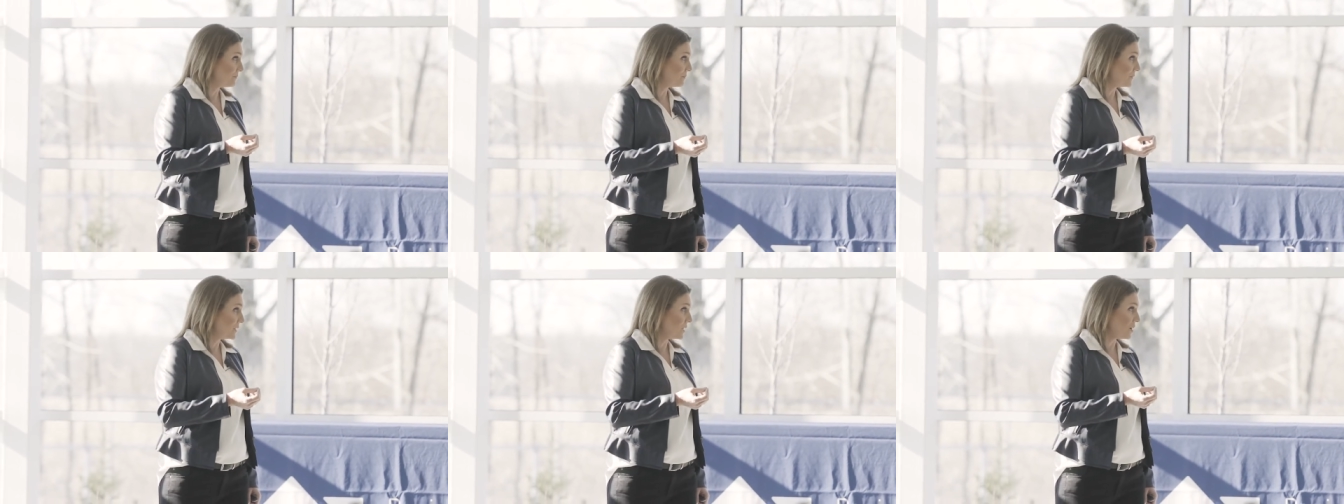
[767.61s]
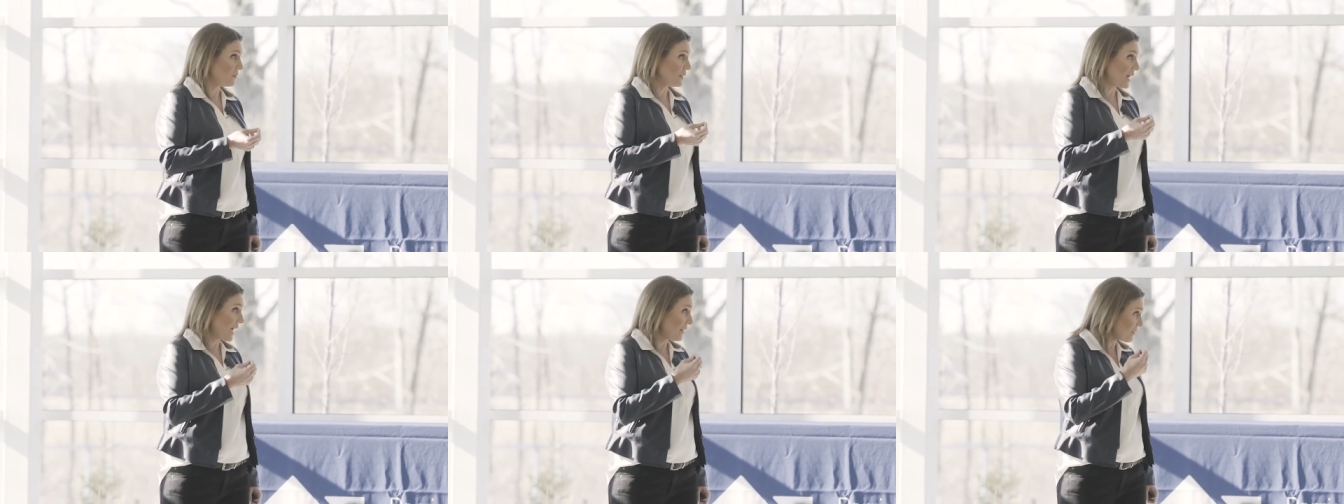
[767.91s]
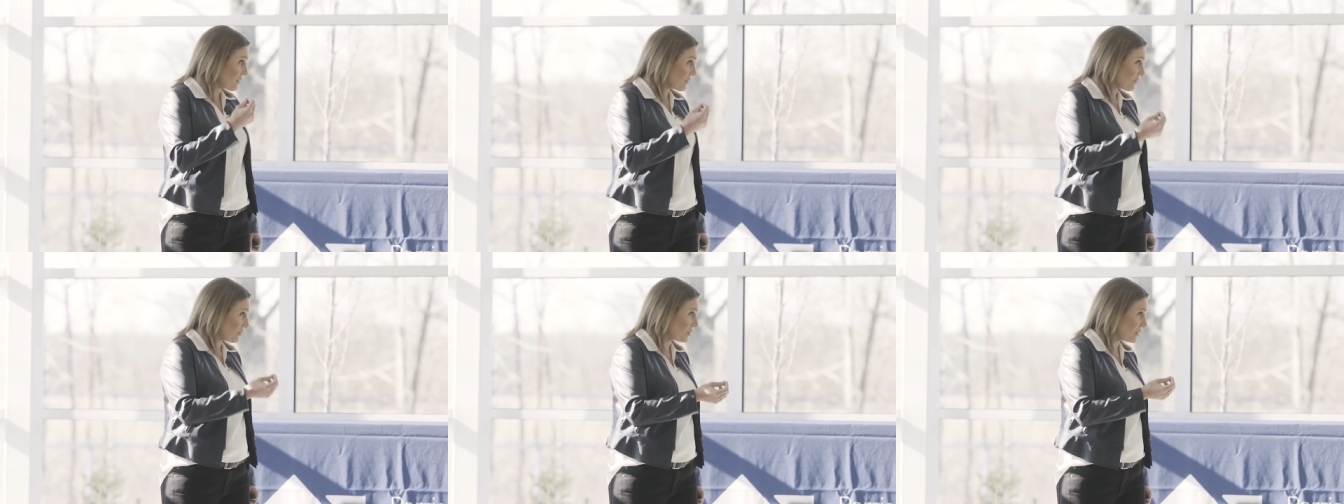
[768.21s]
you know,
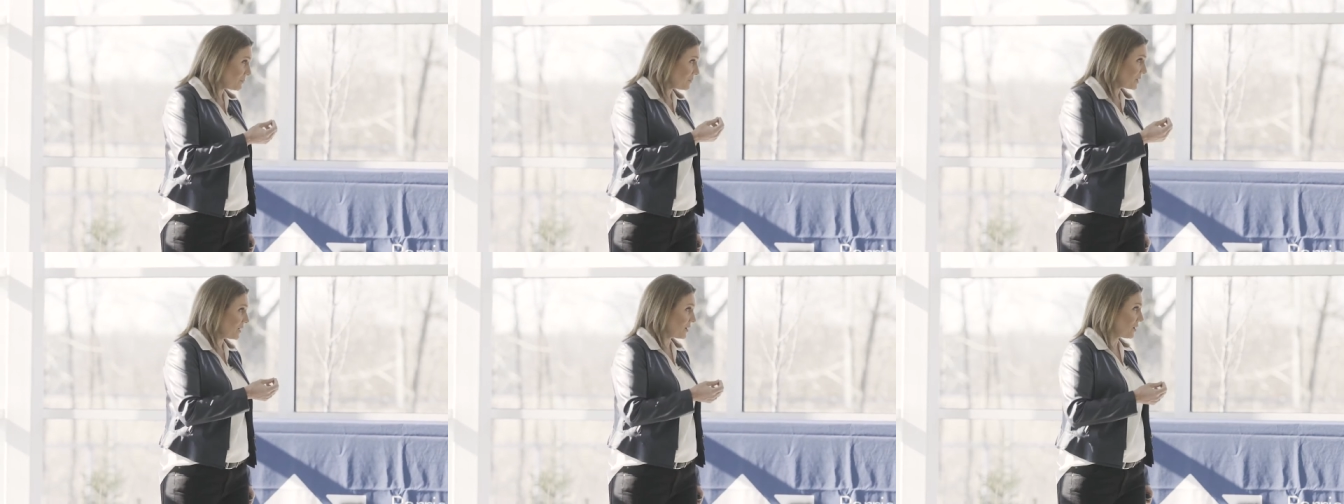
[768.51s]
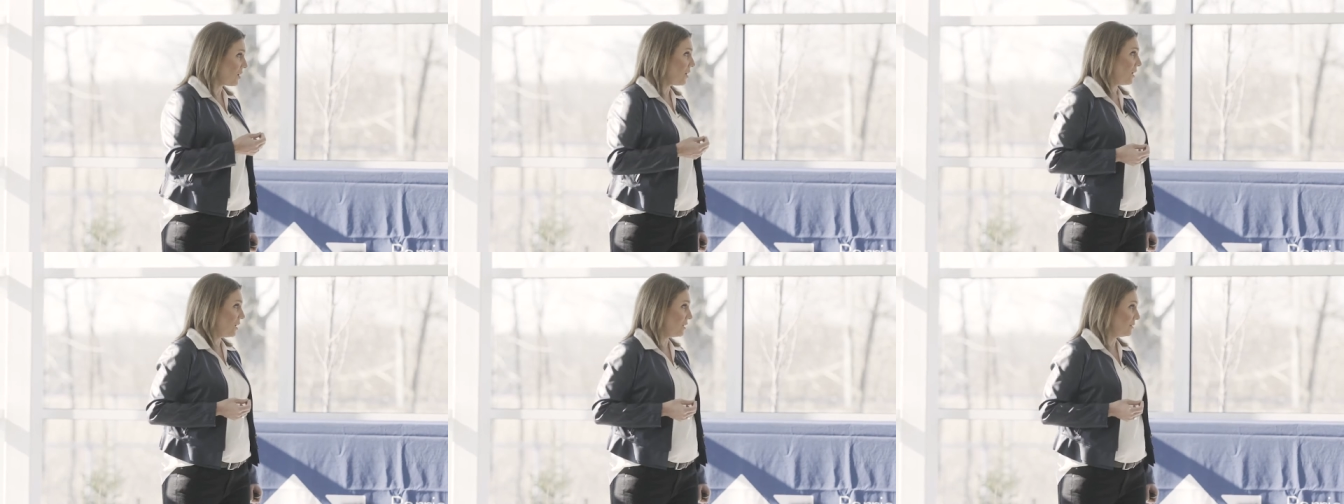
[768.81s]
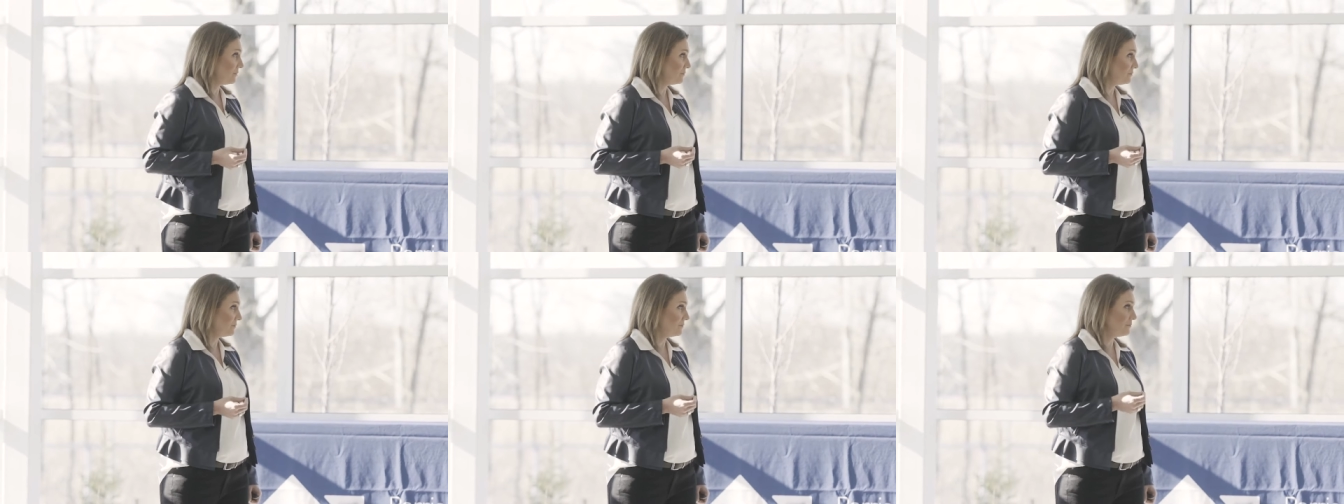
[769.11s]
that 30-minute
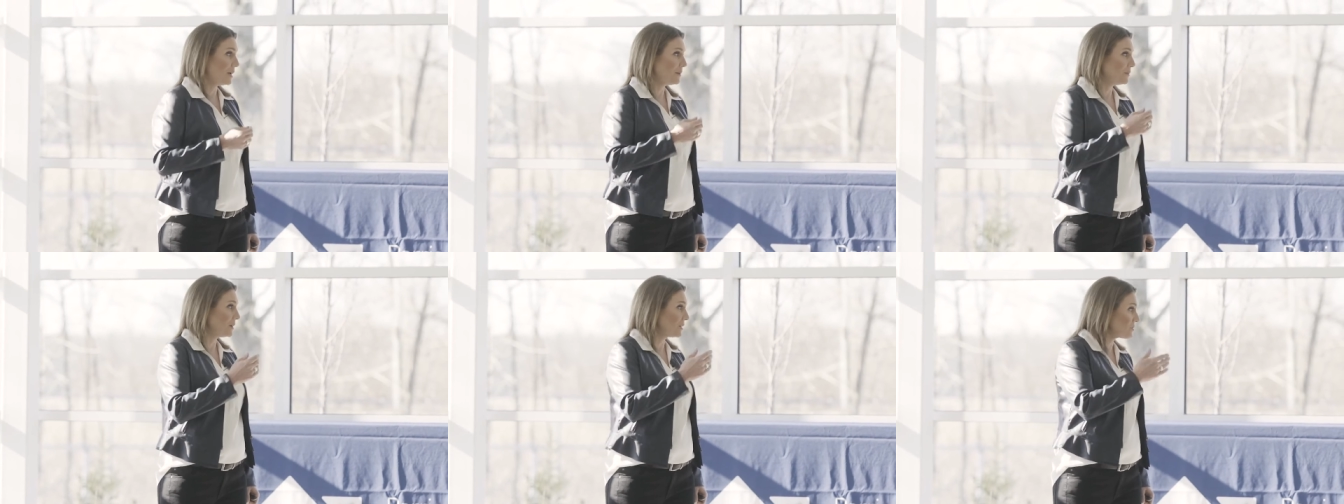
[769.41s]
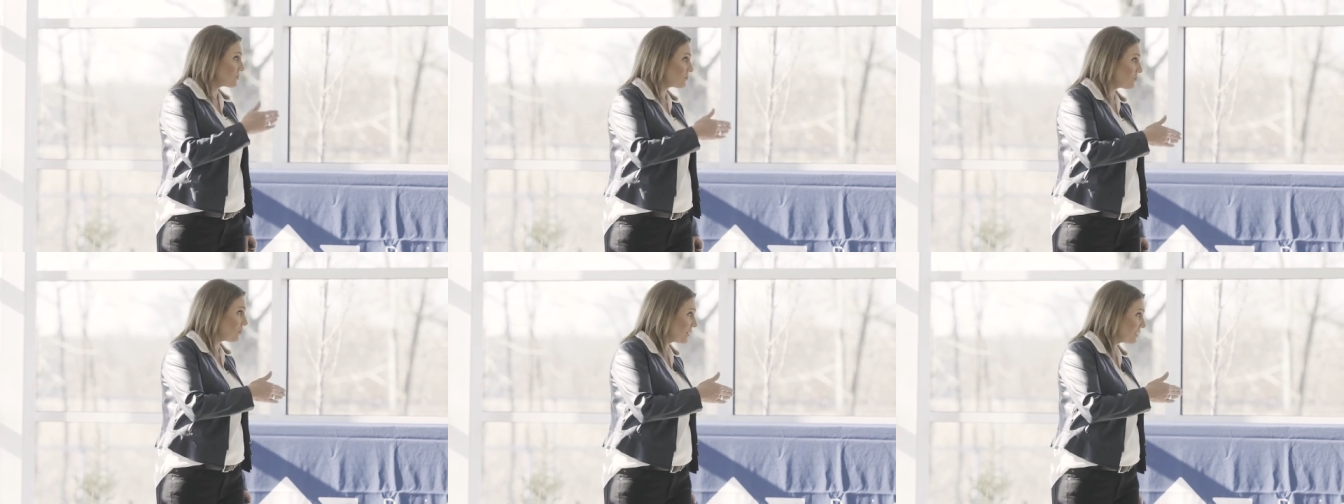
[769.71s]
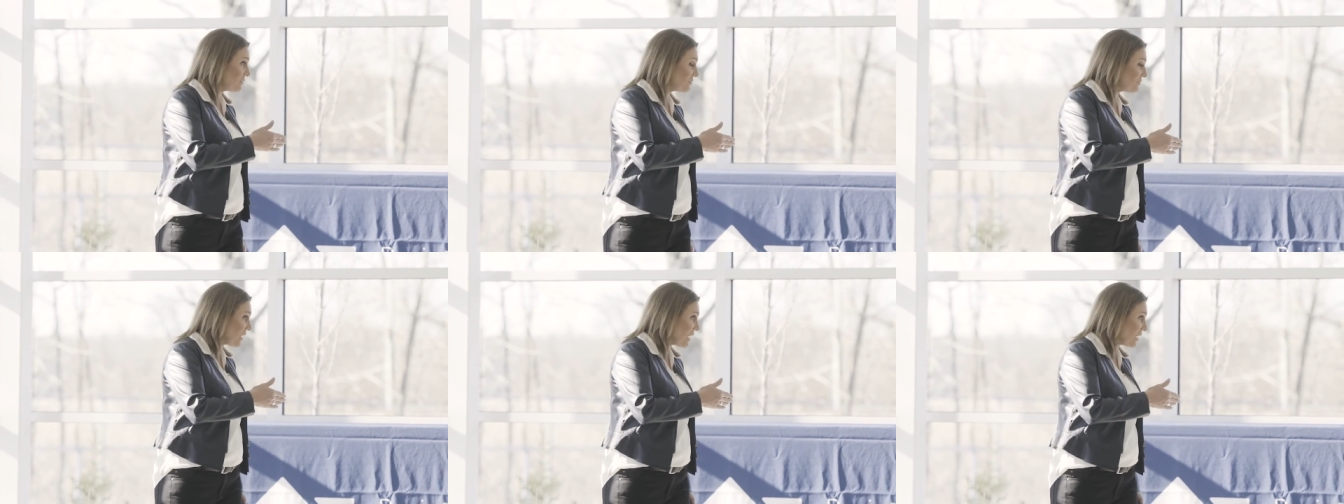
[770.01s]
call, maybe it's
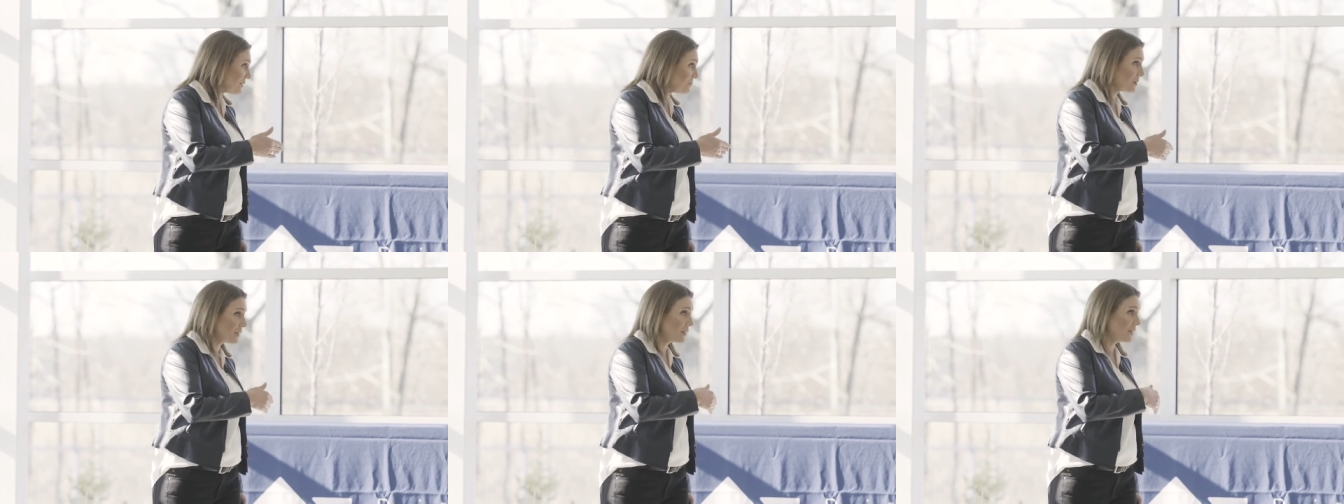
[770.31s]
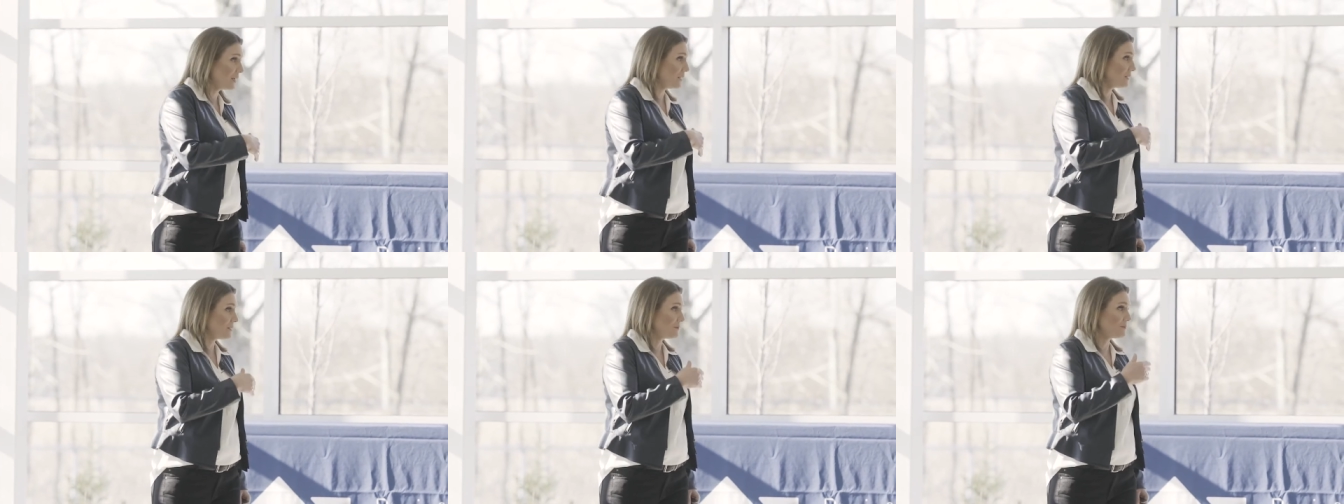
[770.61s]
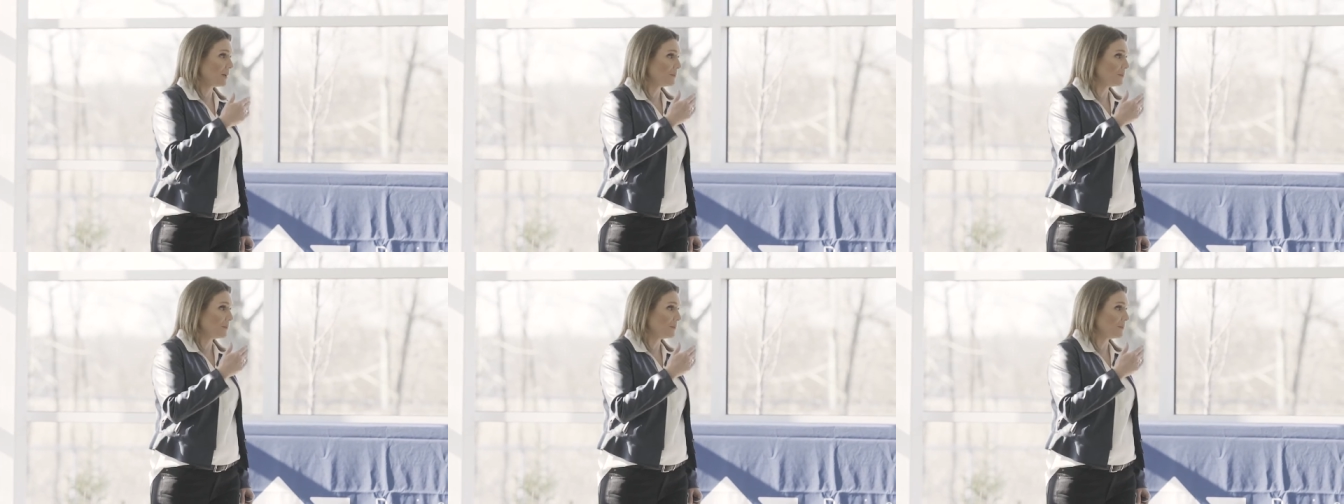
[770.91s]
25 minutes,